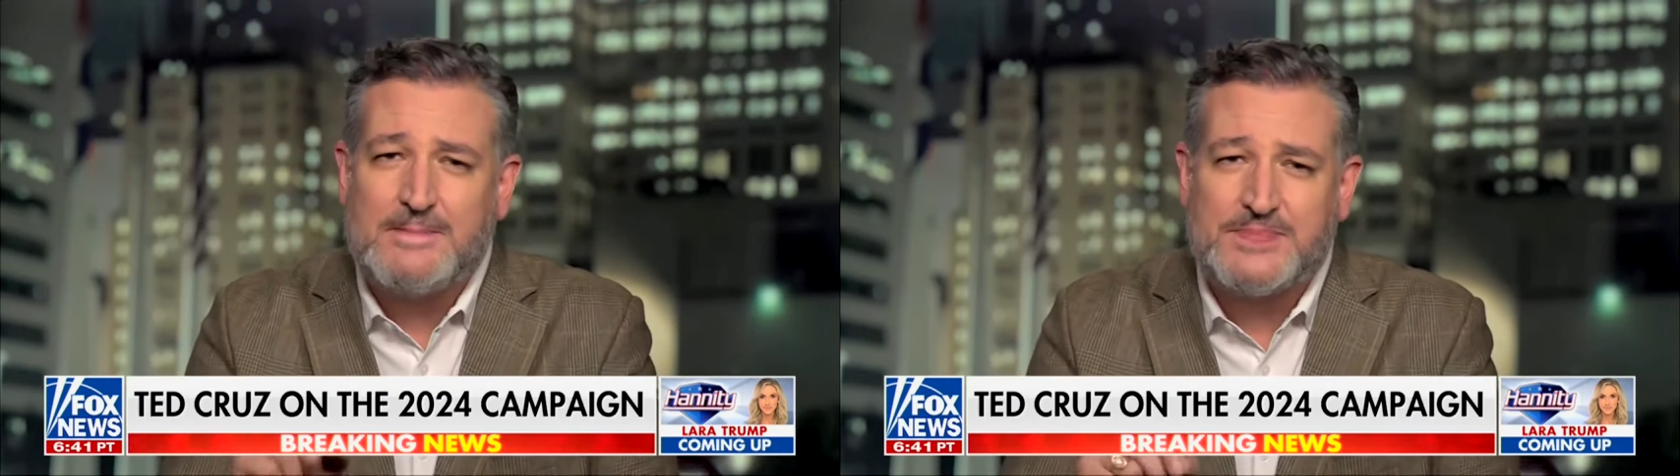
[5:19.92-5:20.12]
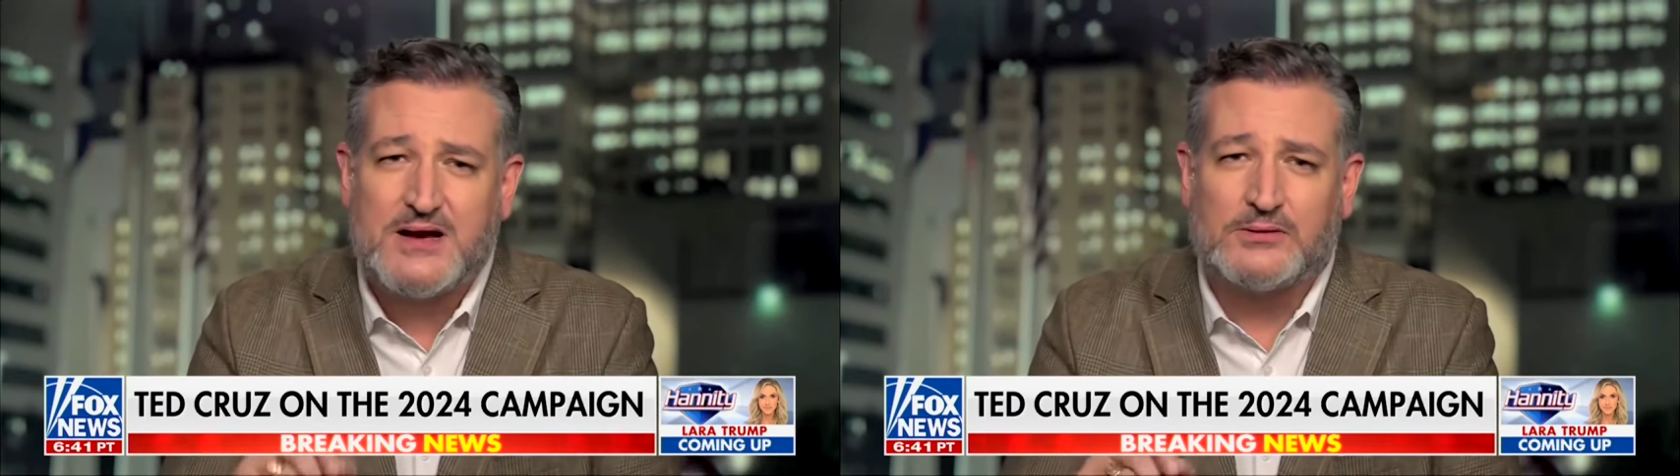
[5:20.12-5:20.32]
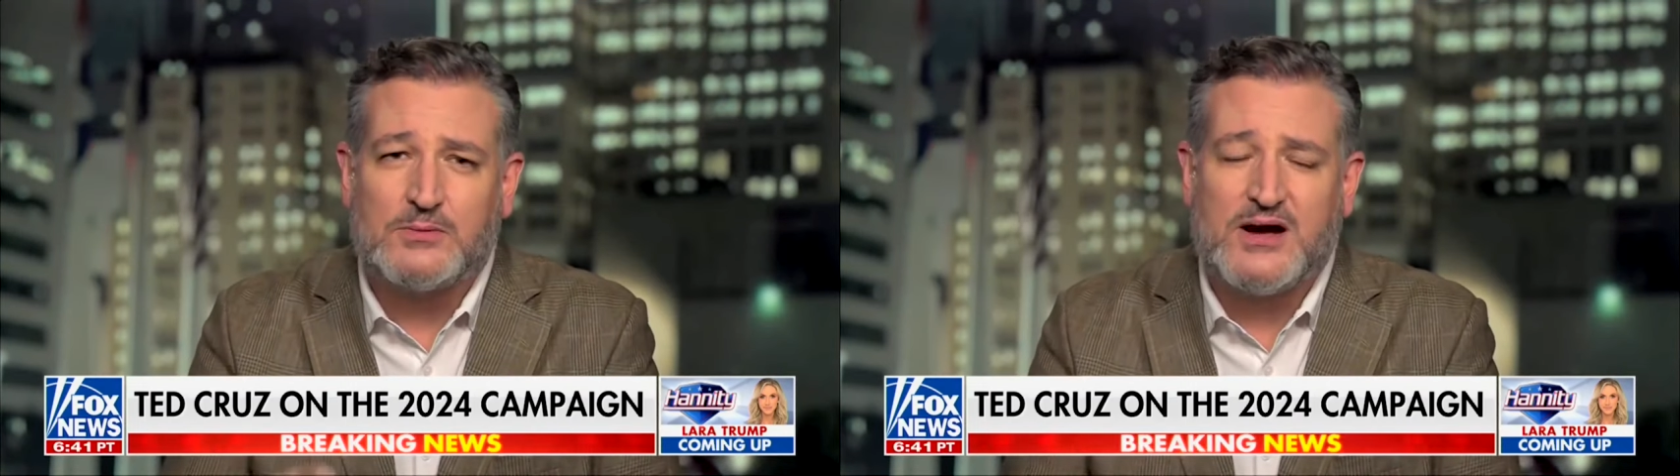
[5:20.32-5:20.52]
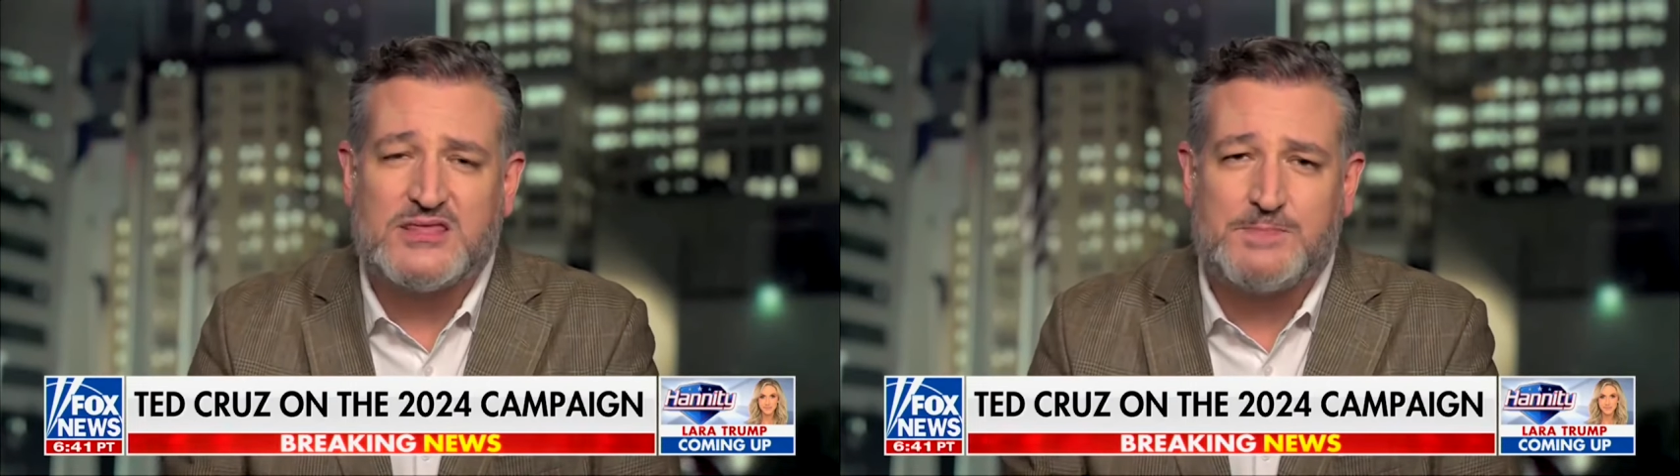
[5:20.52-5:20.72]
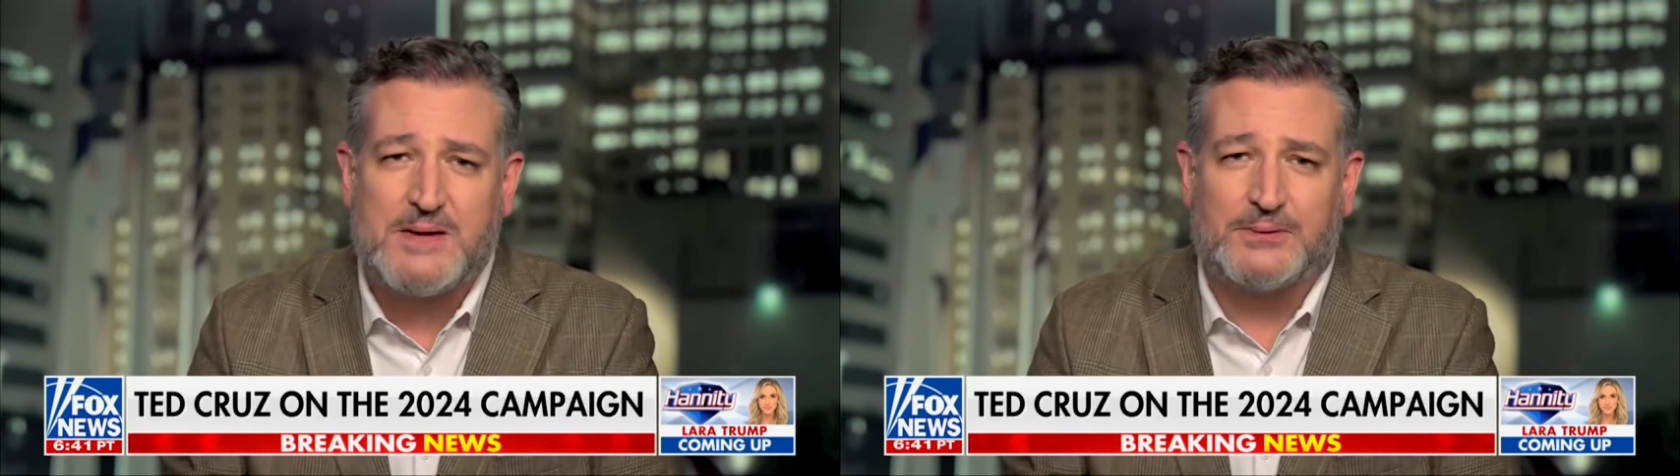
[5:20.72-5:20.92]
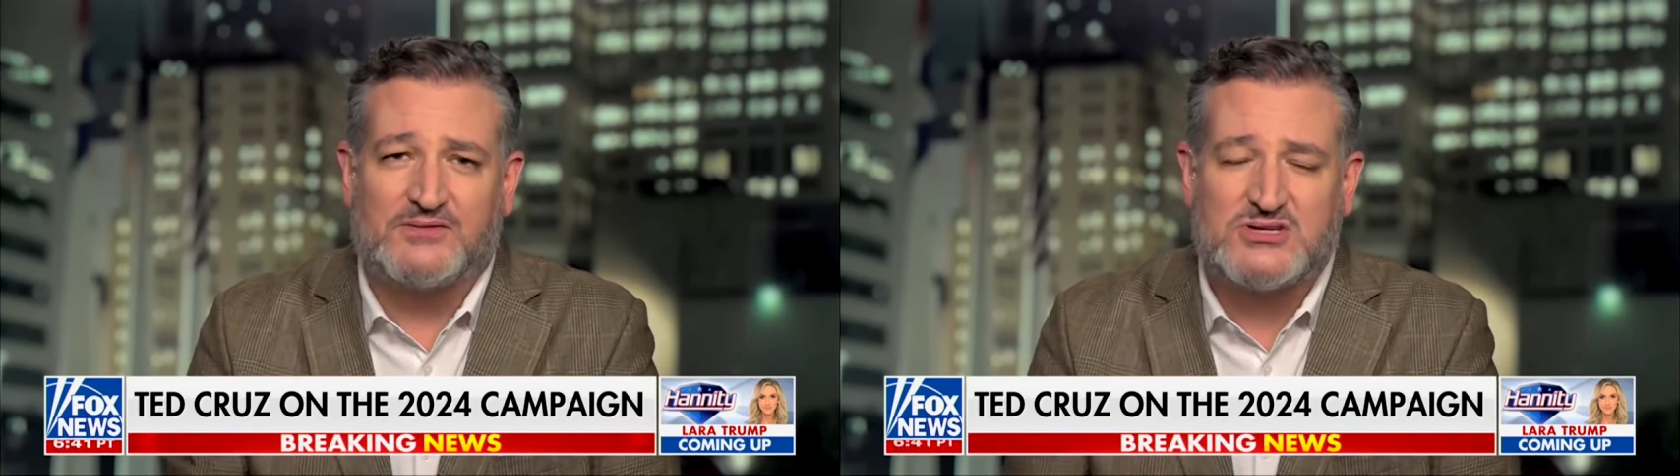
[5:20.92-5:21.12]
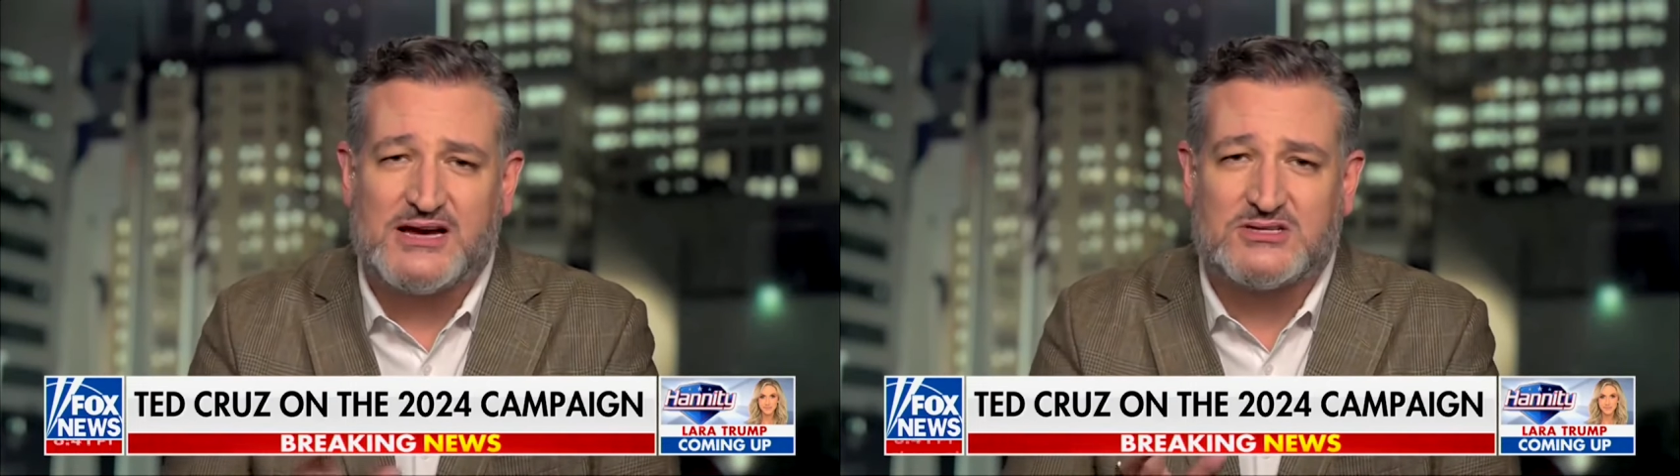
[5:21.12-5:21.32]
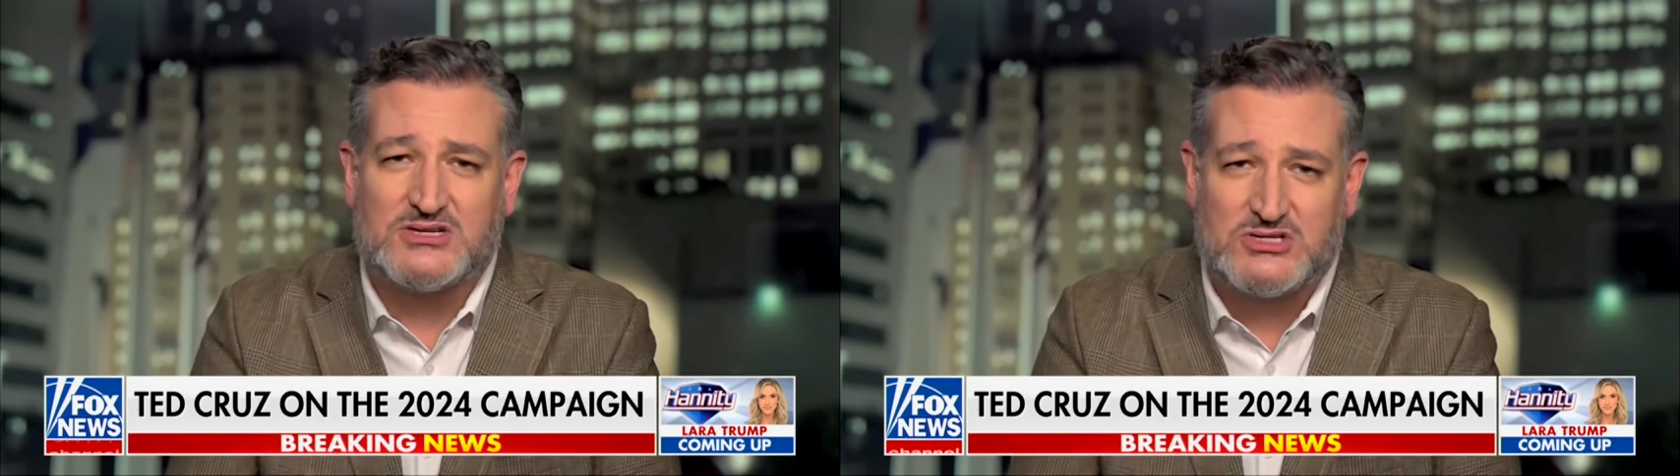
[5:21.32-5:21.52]
the only way the people of
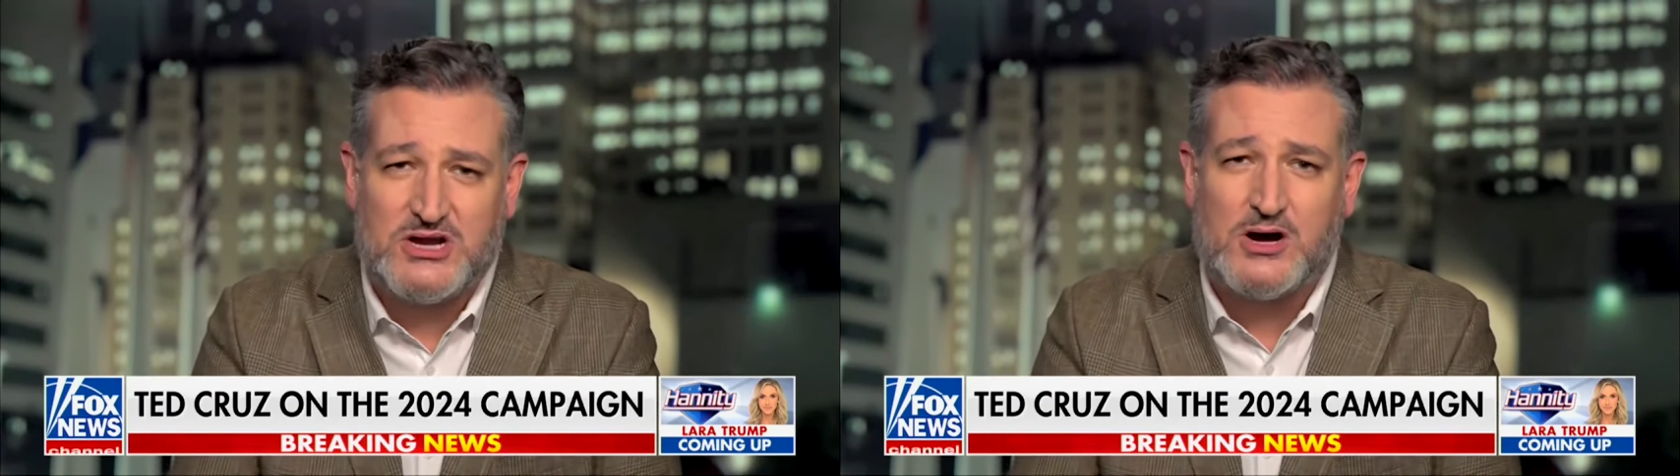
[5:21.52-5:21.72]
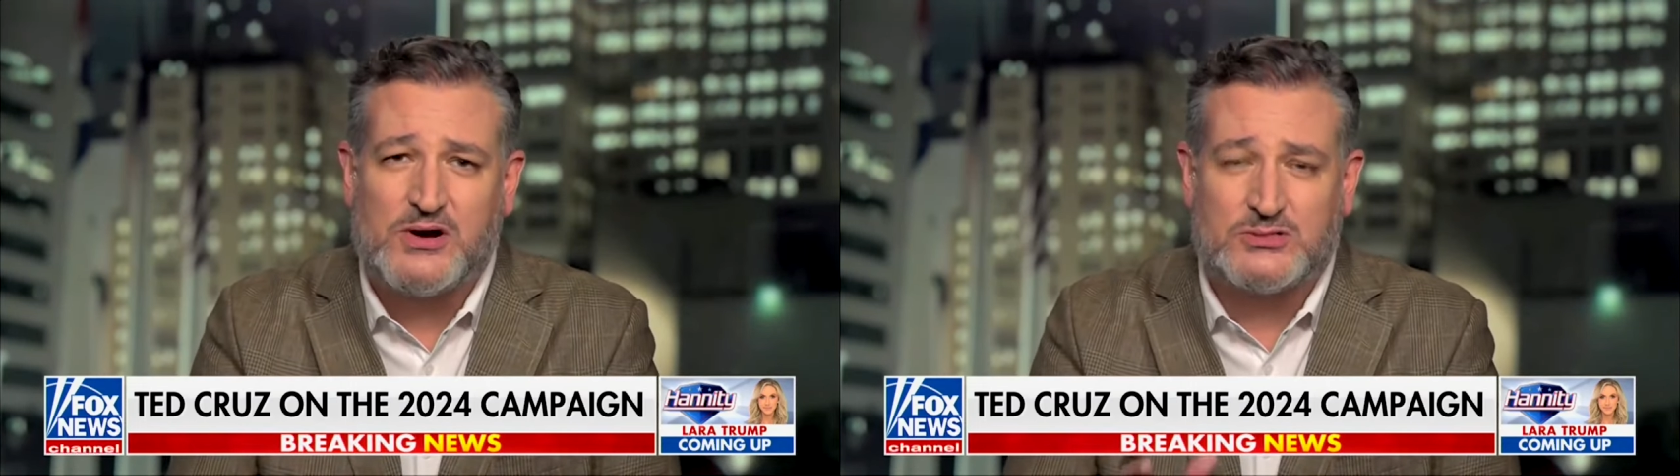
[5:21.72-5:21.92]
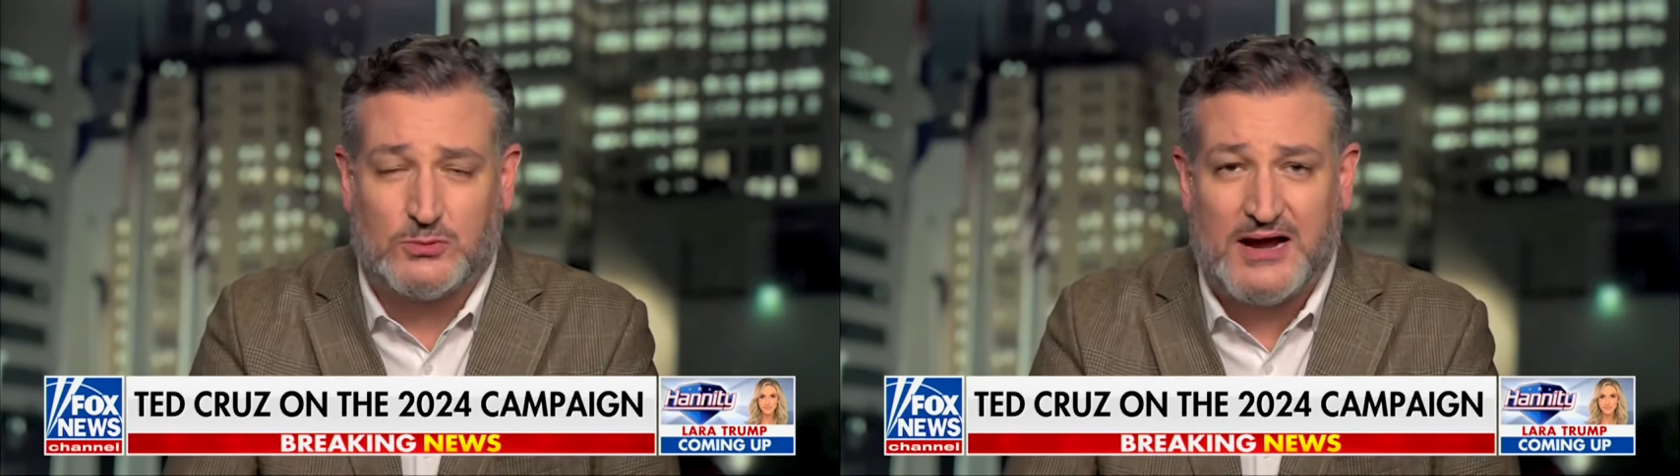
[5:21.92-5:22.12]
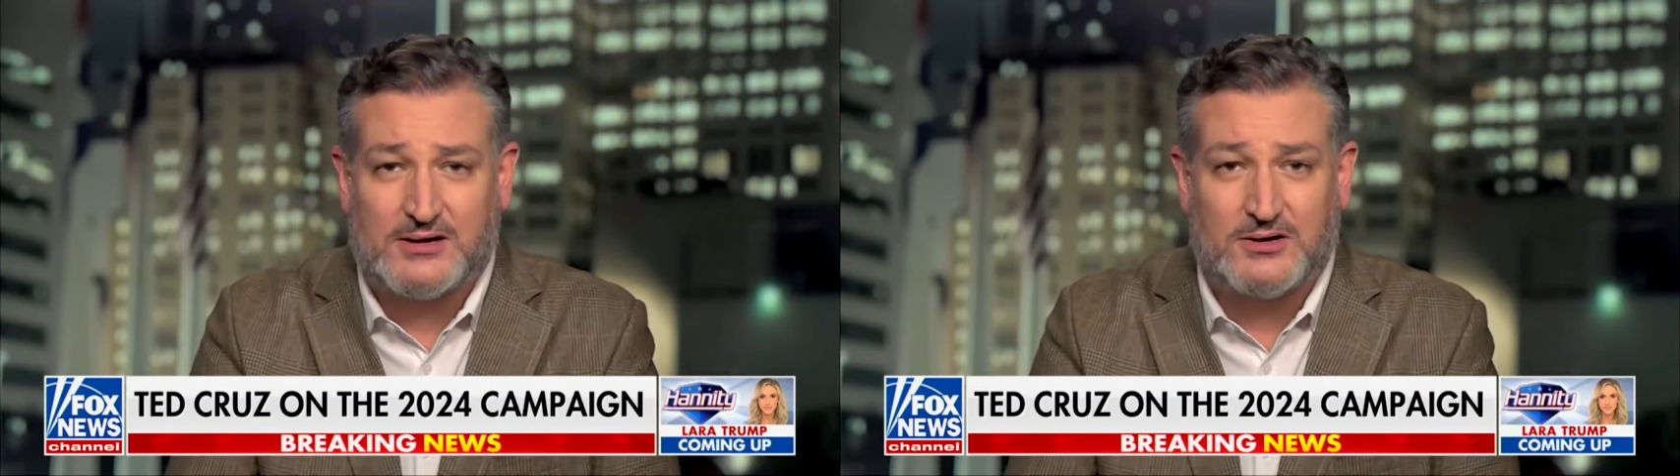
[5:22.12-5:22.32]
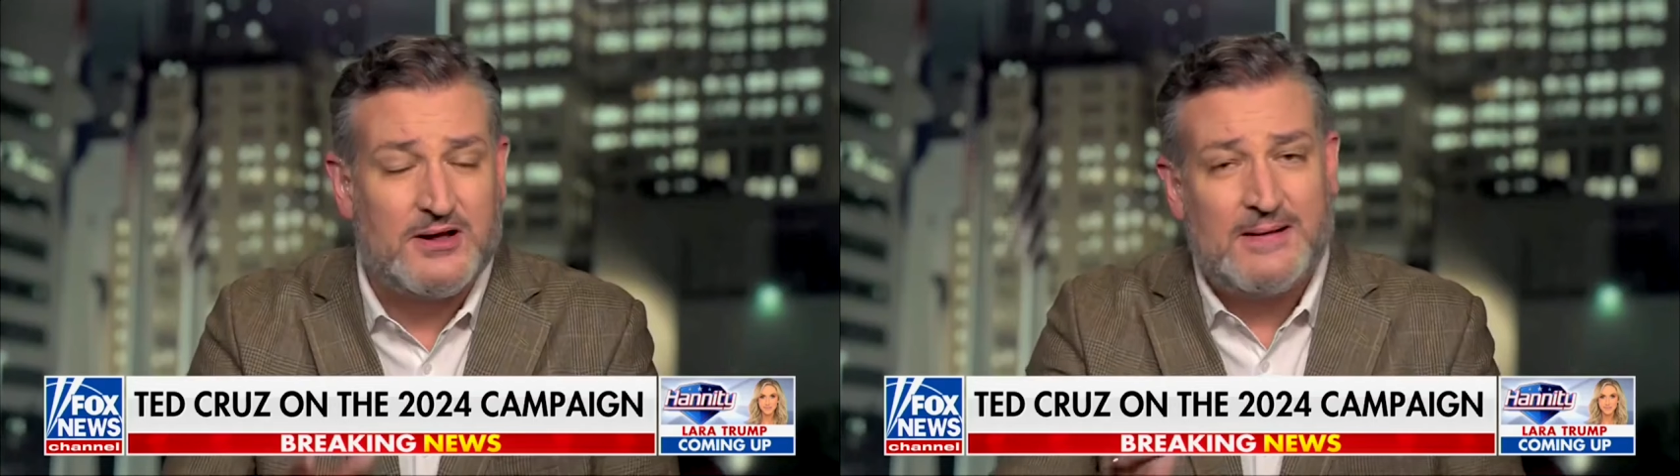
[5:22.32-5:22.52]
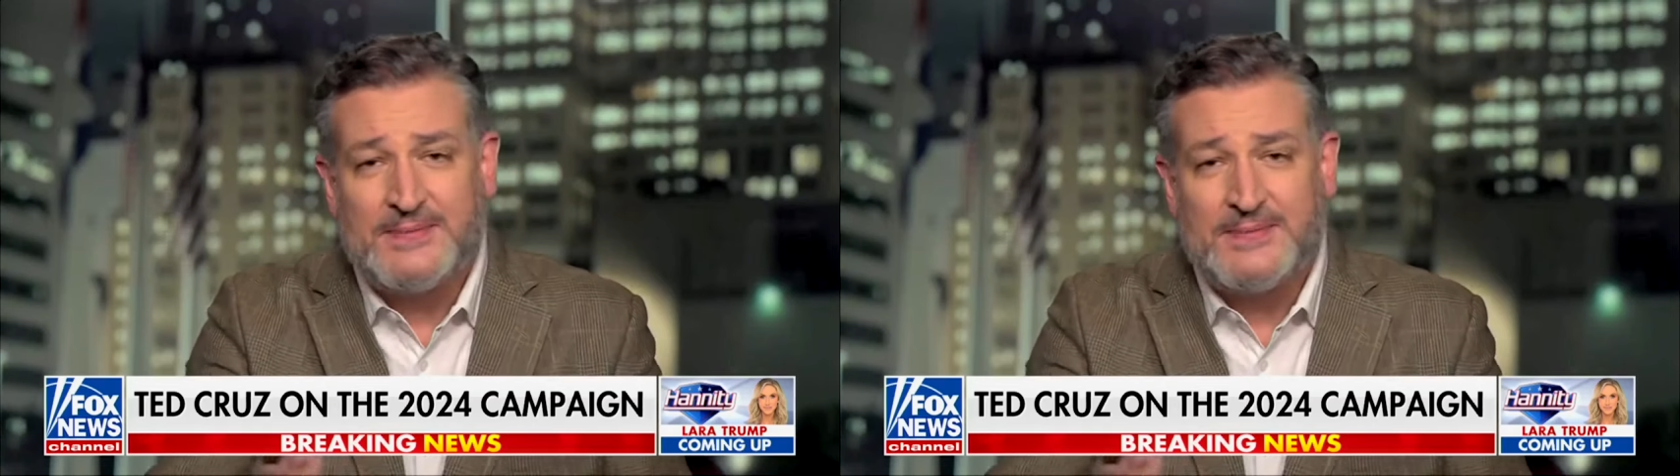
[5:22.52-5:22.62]
Texas know his record